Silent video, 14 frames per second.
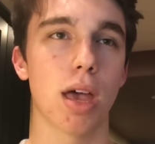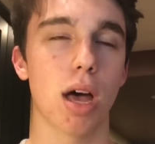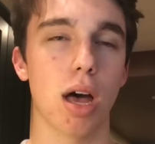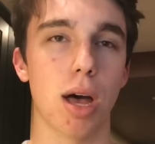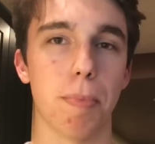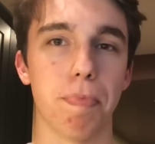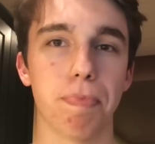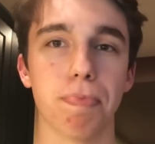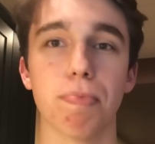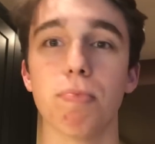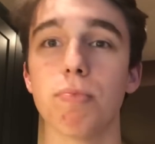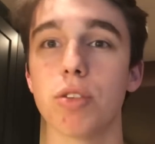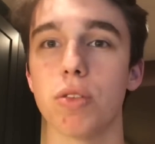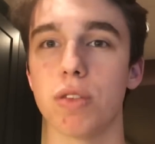Um,
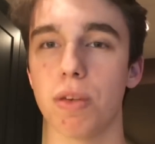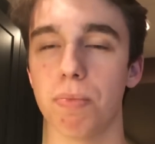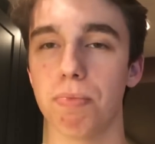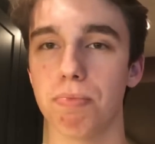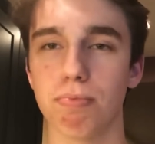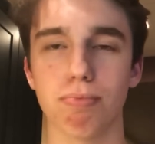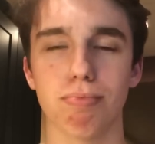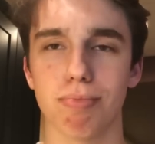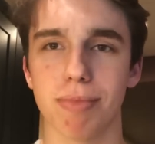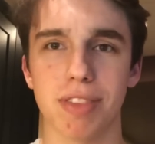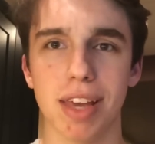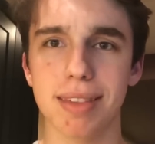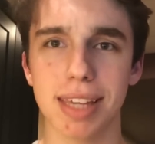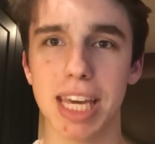so some
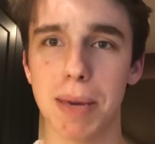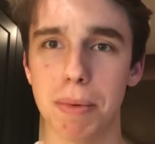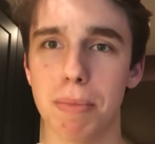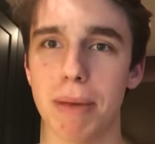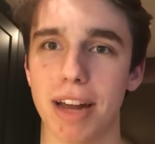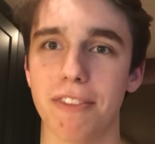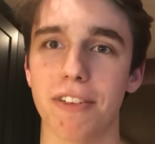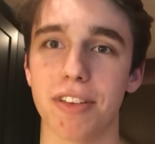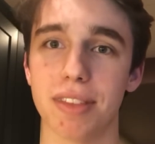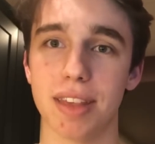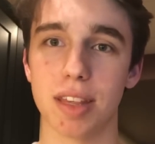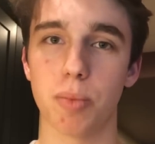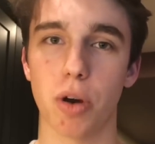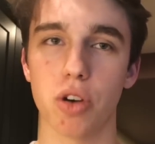things to keep in mind for
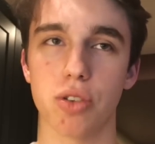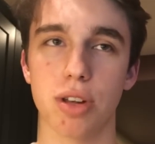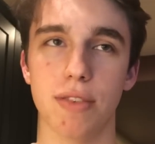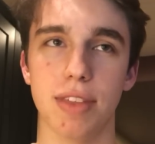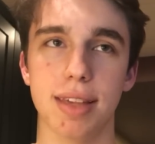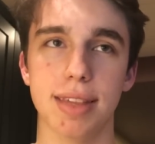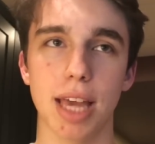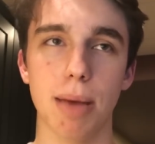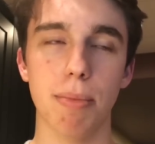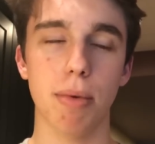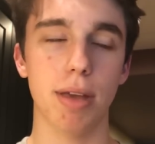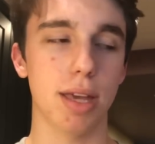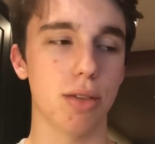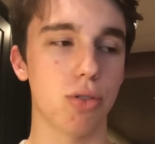this portion of the
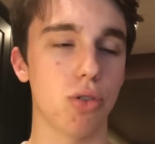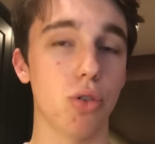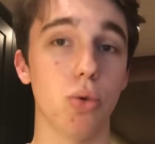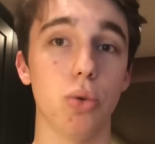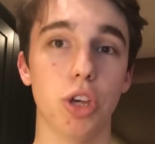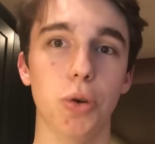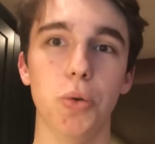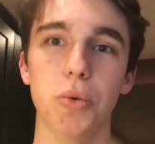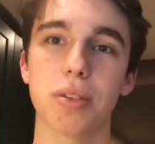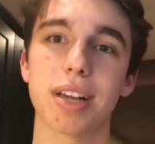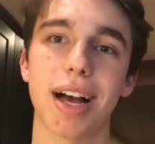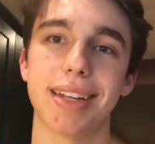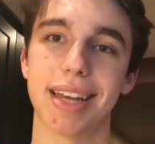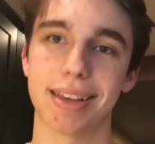exam is to use
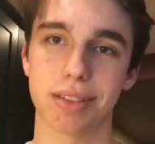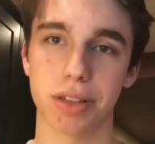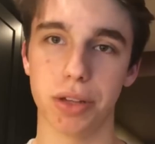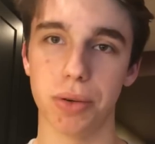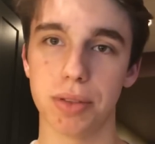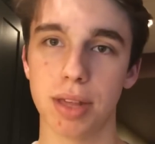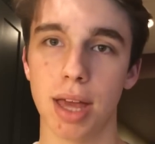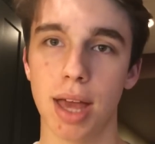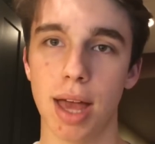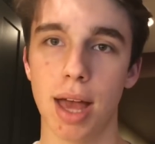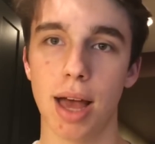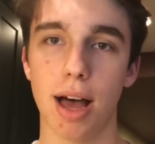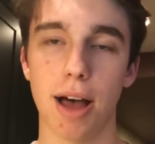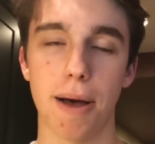context clues.
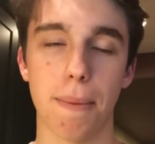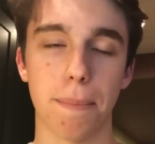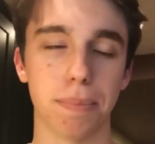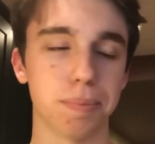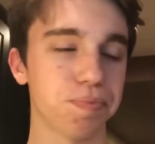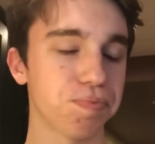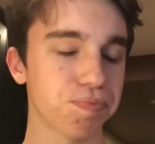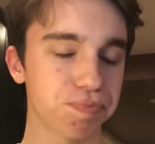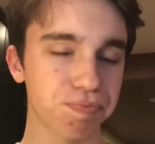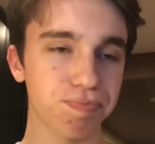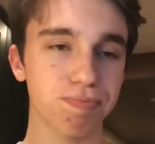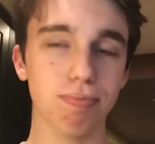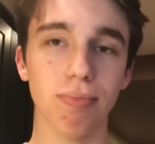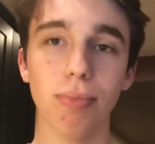Um,
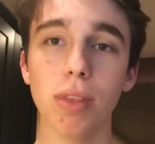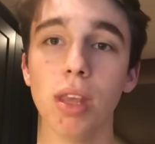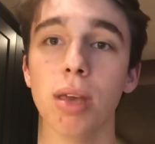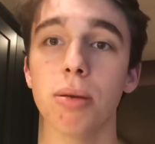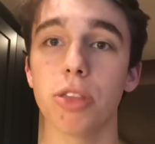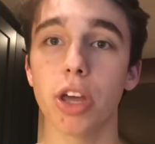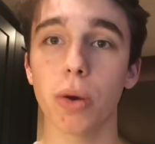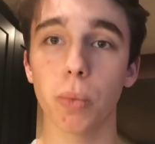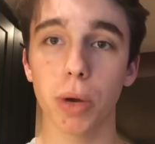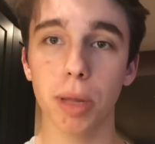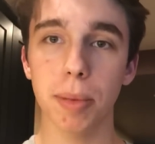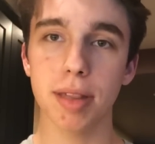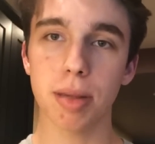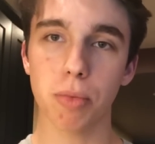there
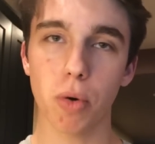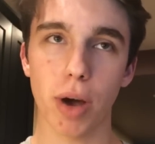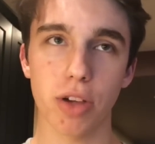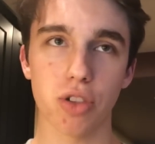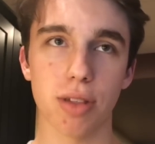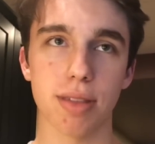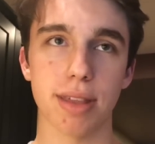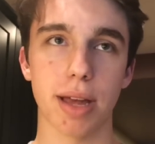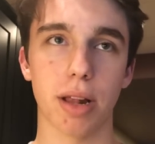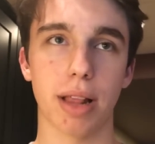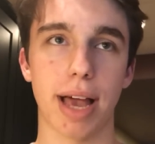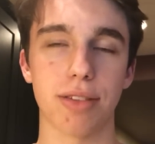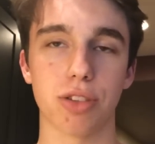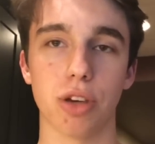will be some questions that
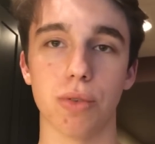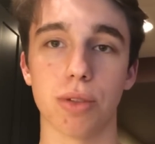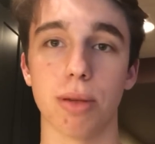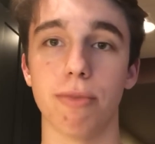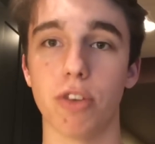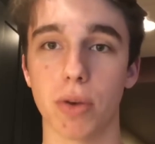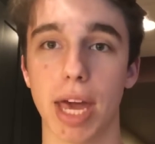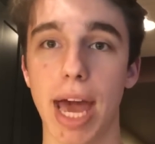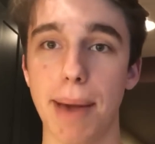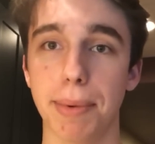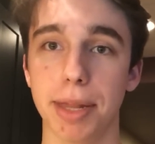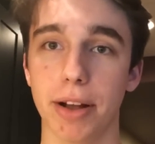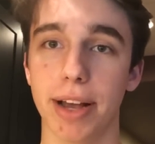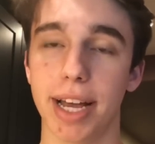will ask you some
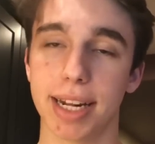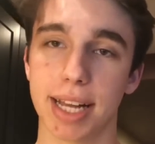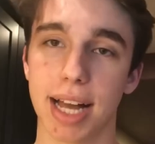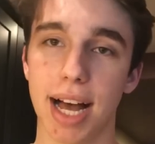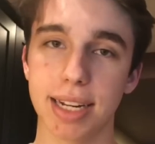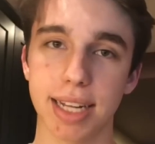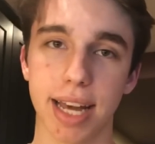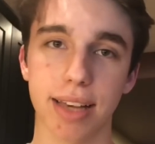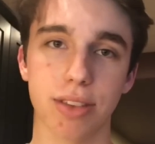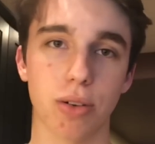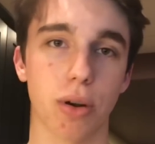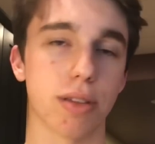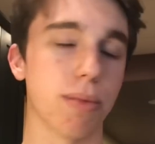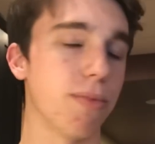vocabulary and context
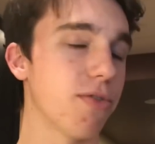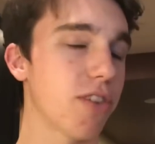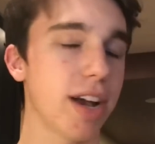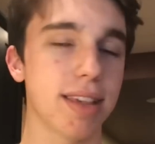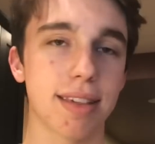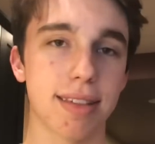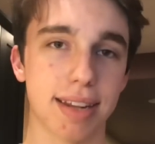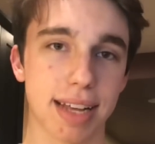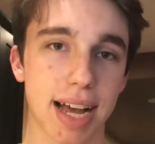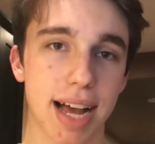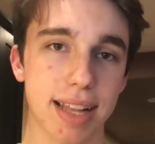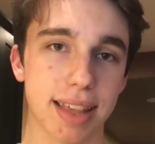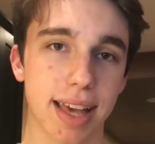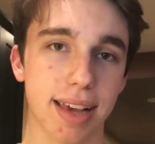or some phrases in
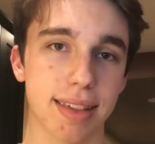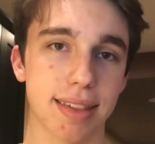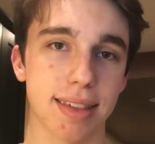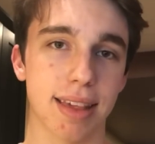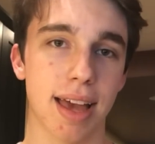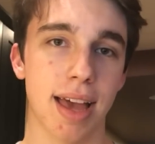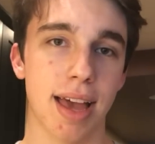context.